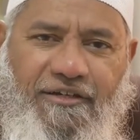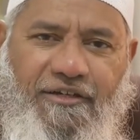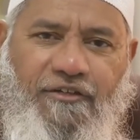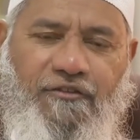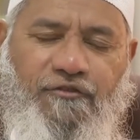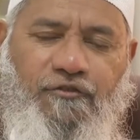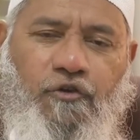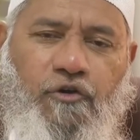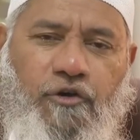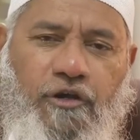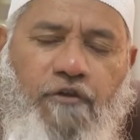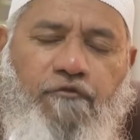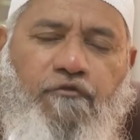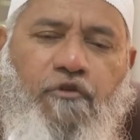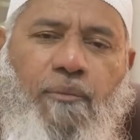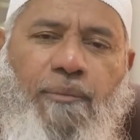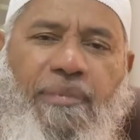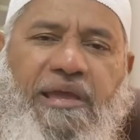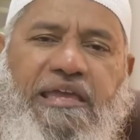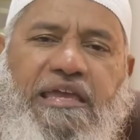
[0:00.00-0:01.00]
So if
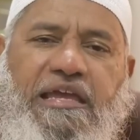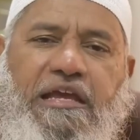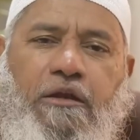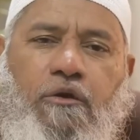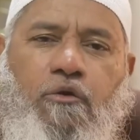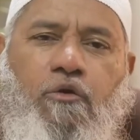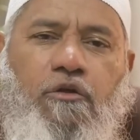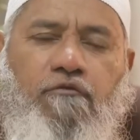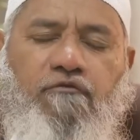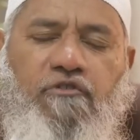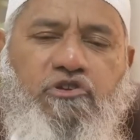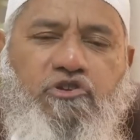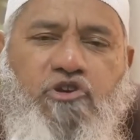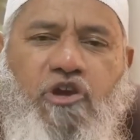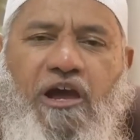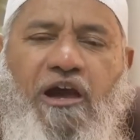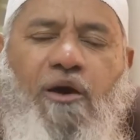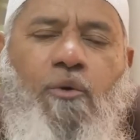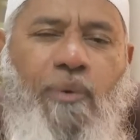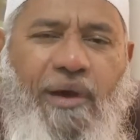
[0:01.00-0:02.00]
you're making clothes which
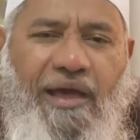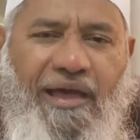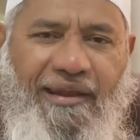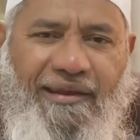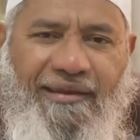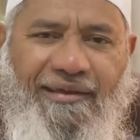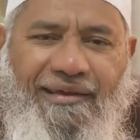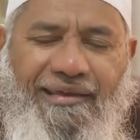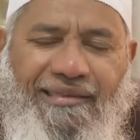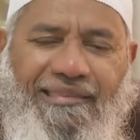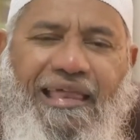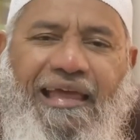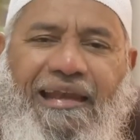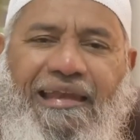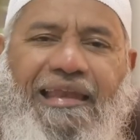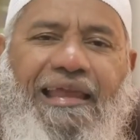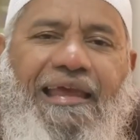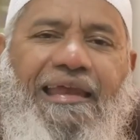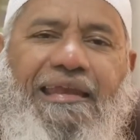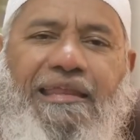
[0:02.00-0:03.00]
you're aware that
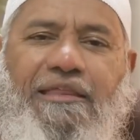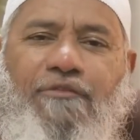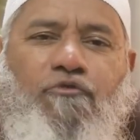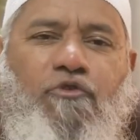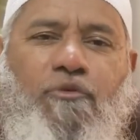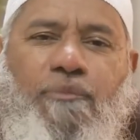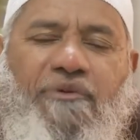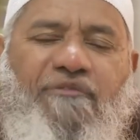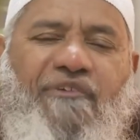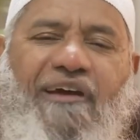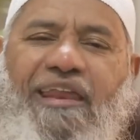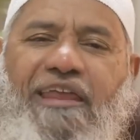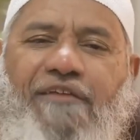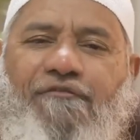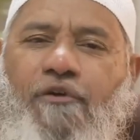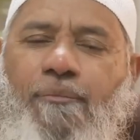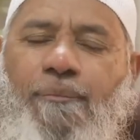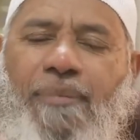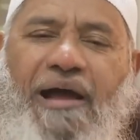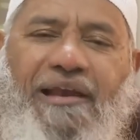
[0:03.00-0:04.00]
ladies would be wearing
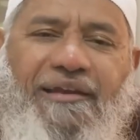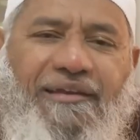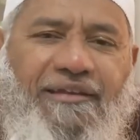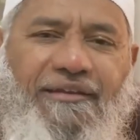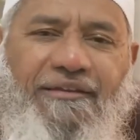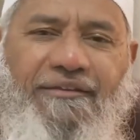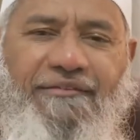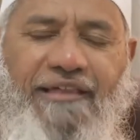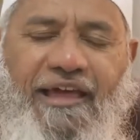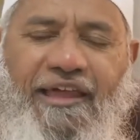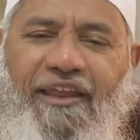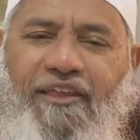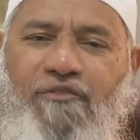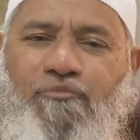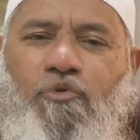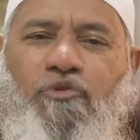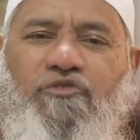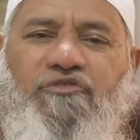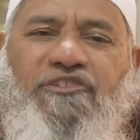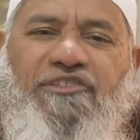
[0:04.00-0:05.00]
for parties and
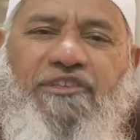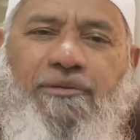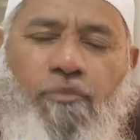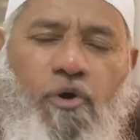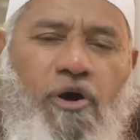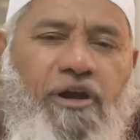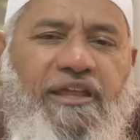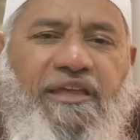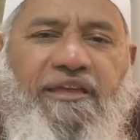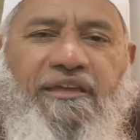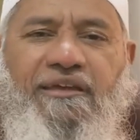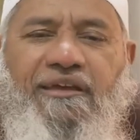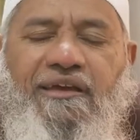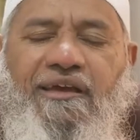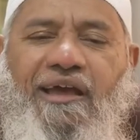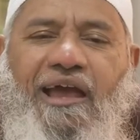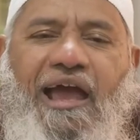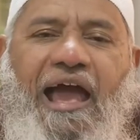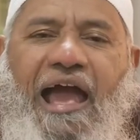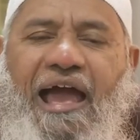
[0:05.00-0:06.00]
exposing the body
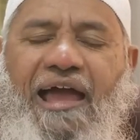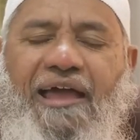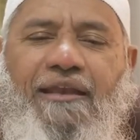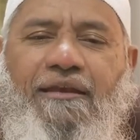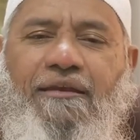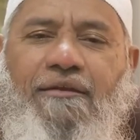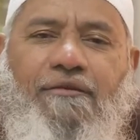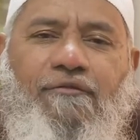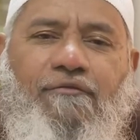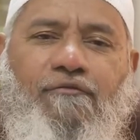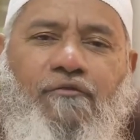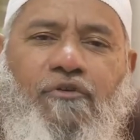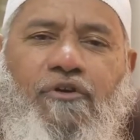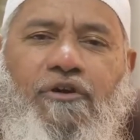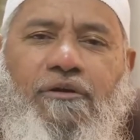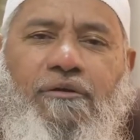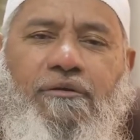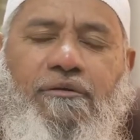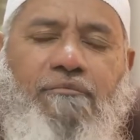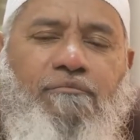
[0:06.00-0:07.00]
and
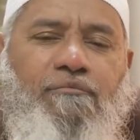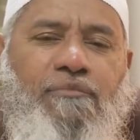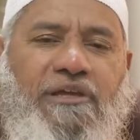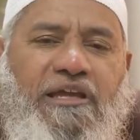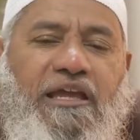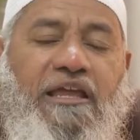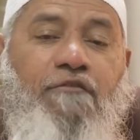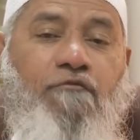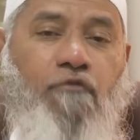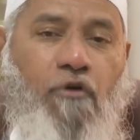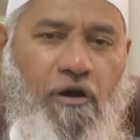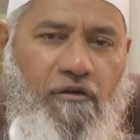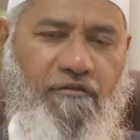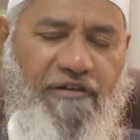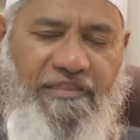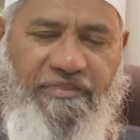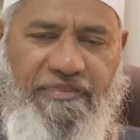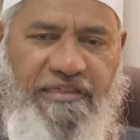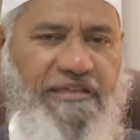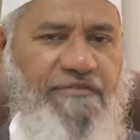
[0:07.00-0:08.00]
would be involved
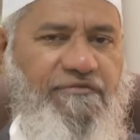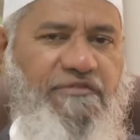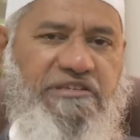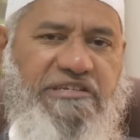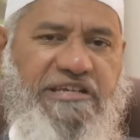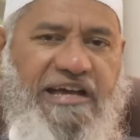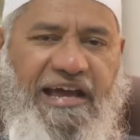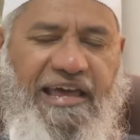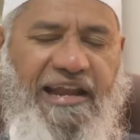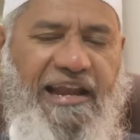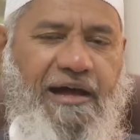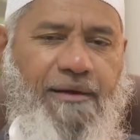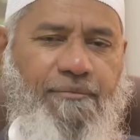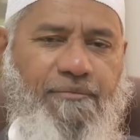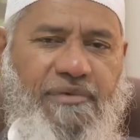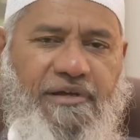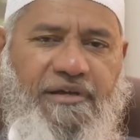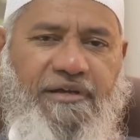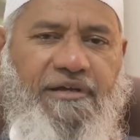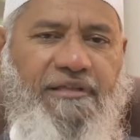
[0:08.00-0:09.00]
in things which are
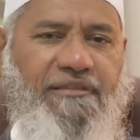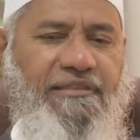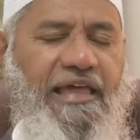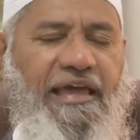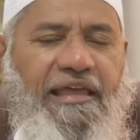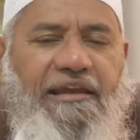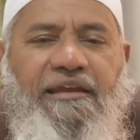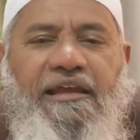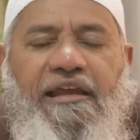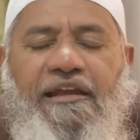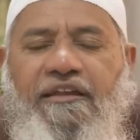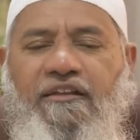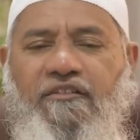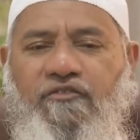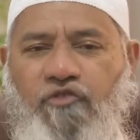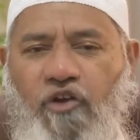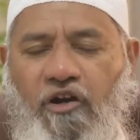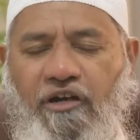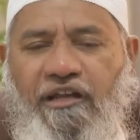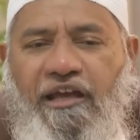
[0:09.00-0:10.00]
haram, then it is
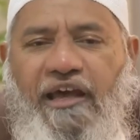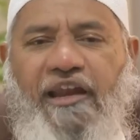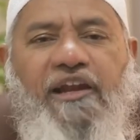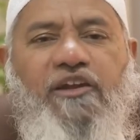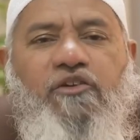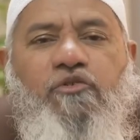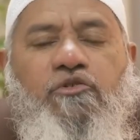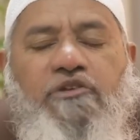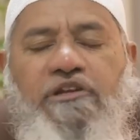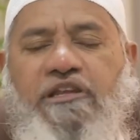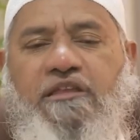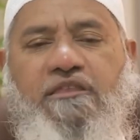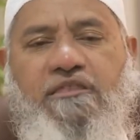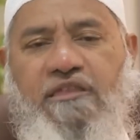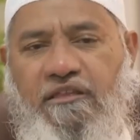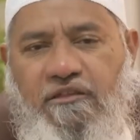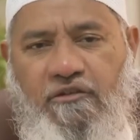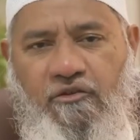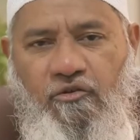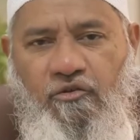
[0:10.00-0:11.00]
not correct to stitch
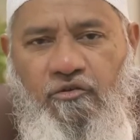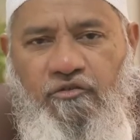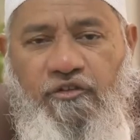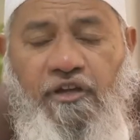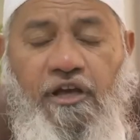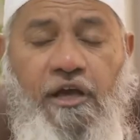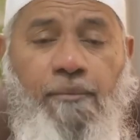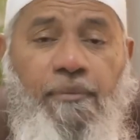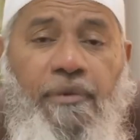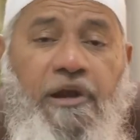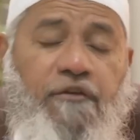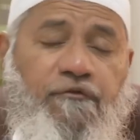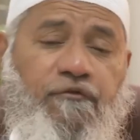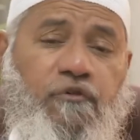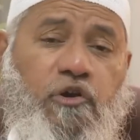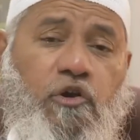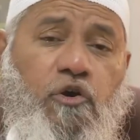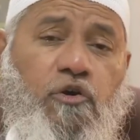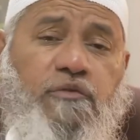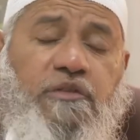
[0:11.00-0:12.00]
such clothes. But if
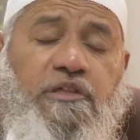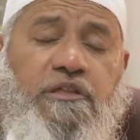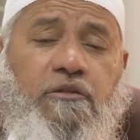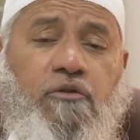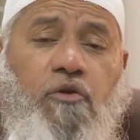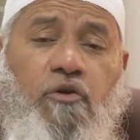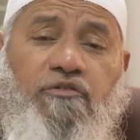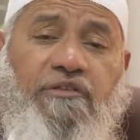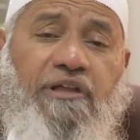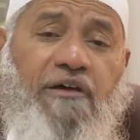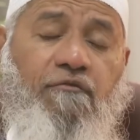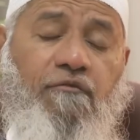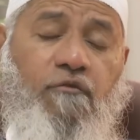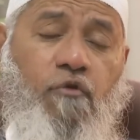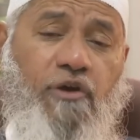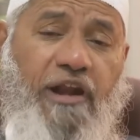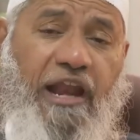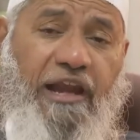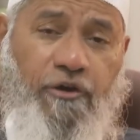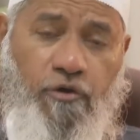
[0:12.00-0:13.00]
you know these clothes are
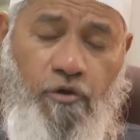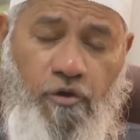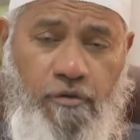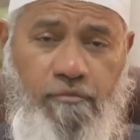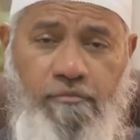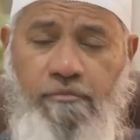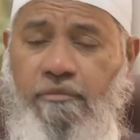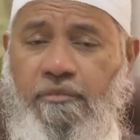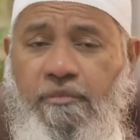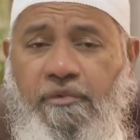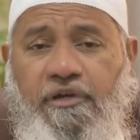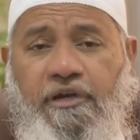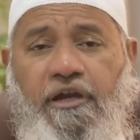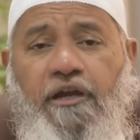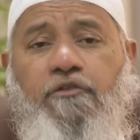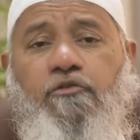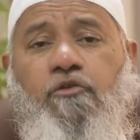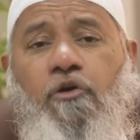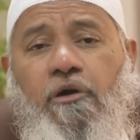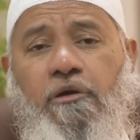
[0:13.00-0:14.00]
worn at home,
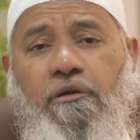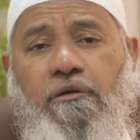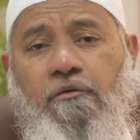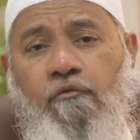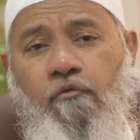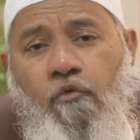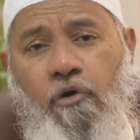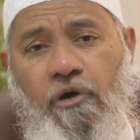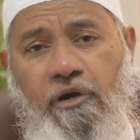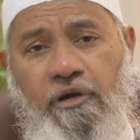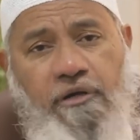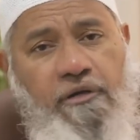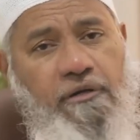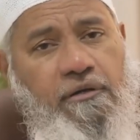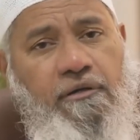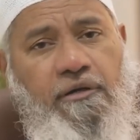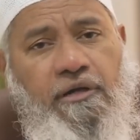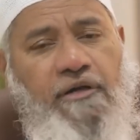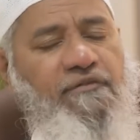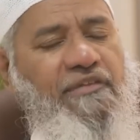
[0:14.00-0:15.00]
it's not worn,
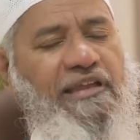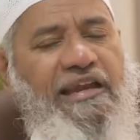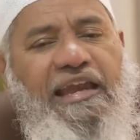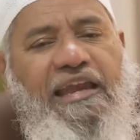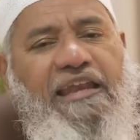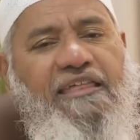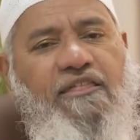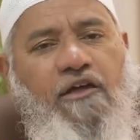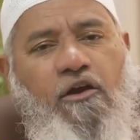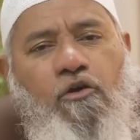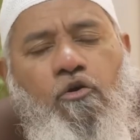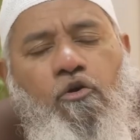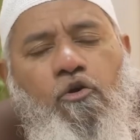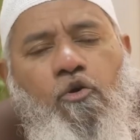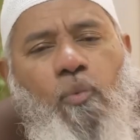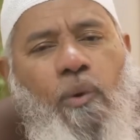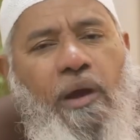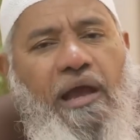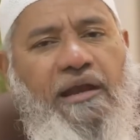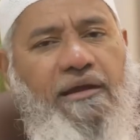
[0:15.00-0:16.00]
the ladies are not going to
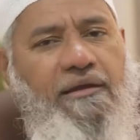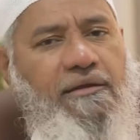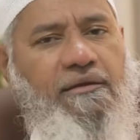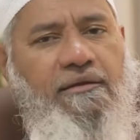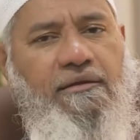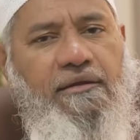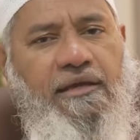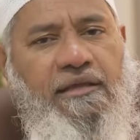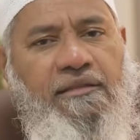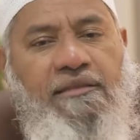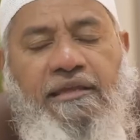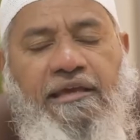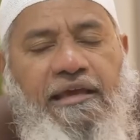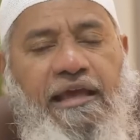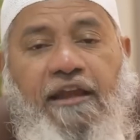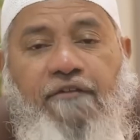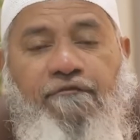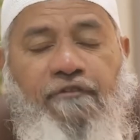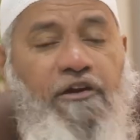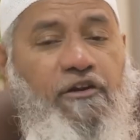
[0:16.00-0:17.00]
wear it
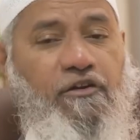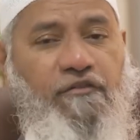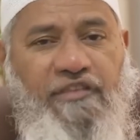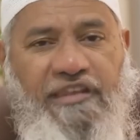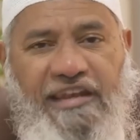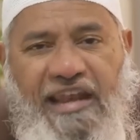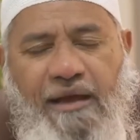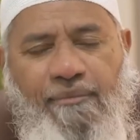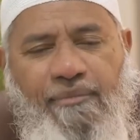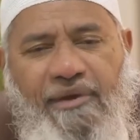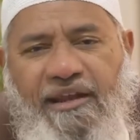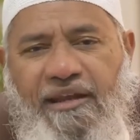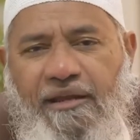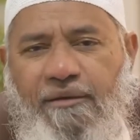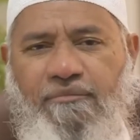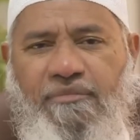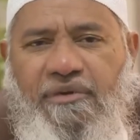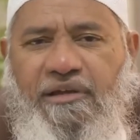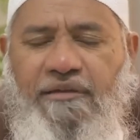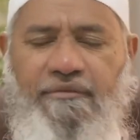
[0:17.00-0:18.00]
in front of the
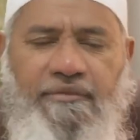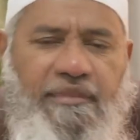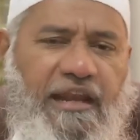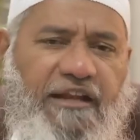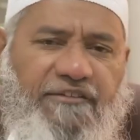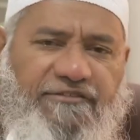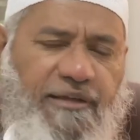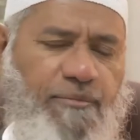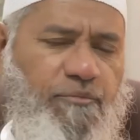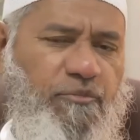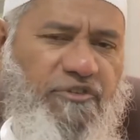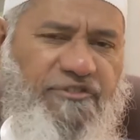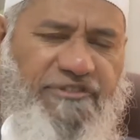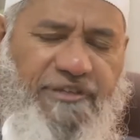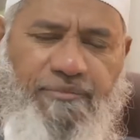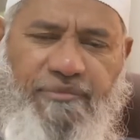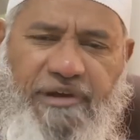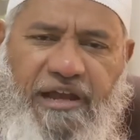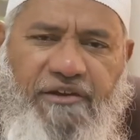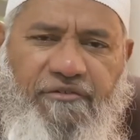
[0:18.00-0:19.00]
Namahram. There are some
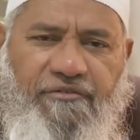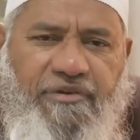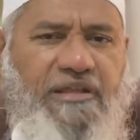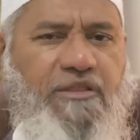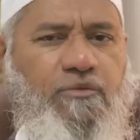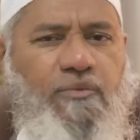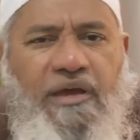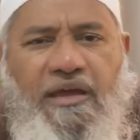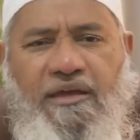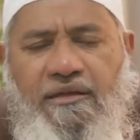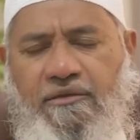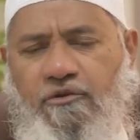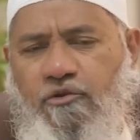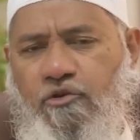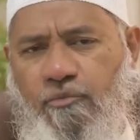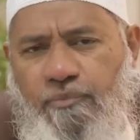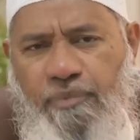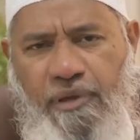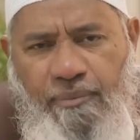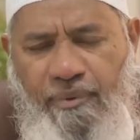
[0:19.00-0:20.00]
Muslim countries where, you
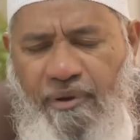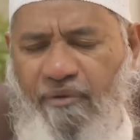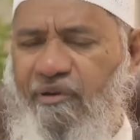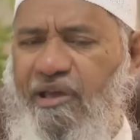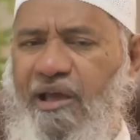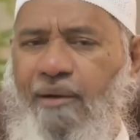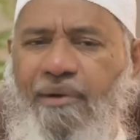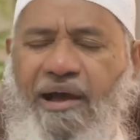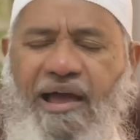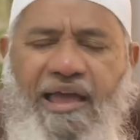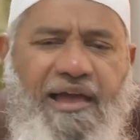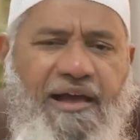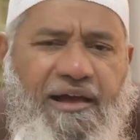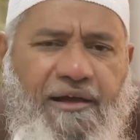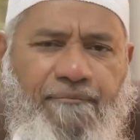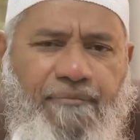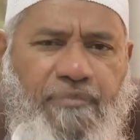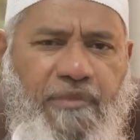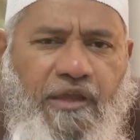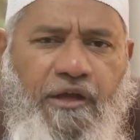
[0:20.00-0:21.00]
know, people wear abaya.